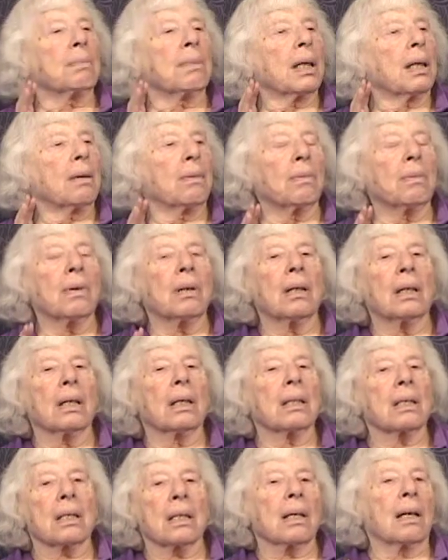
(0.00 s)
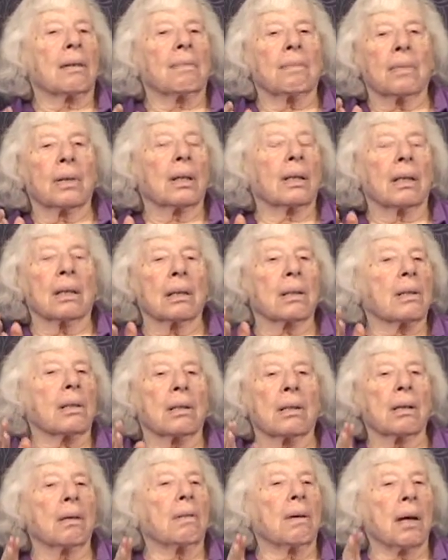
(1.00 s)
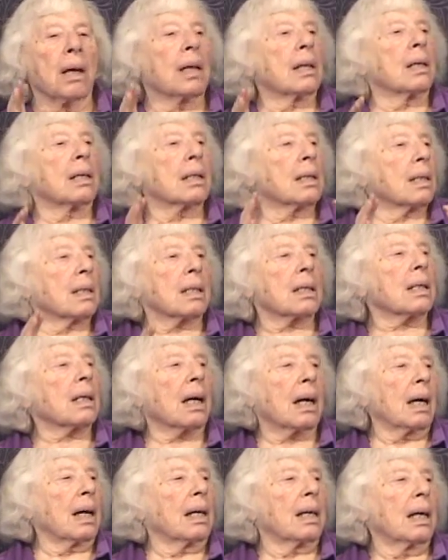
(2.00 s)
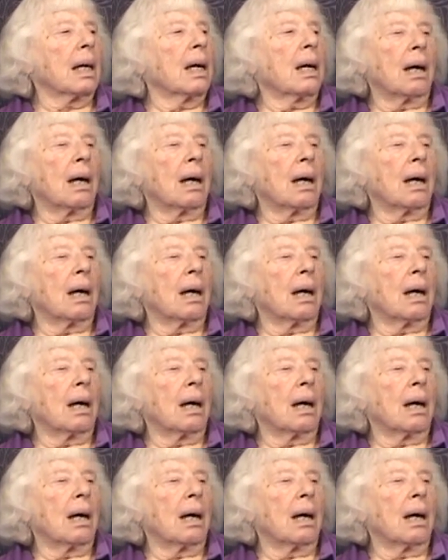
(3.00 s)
many wars and when there's no end in sight.